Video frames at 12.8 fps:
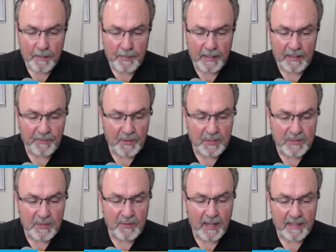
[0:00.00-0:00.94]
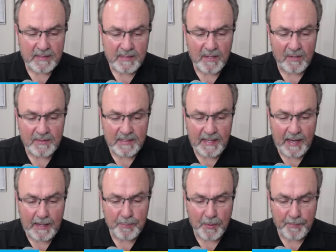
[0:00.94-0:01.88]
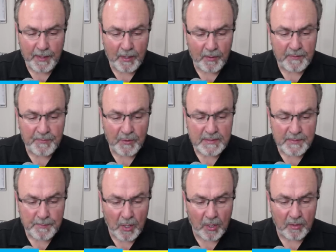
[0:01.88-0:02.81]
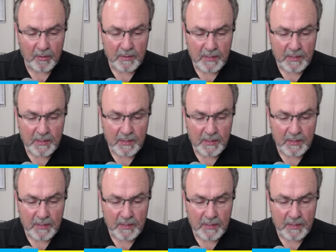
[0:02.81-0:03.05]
But if you do not start today preparing for tomorrow,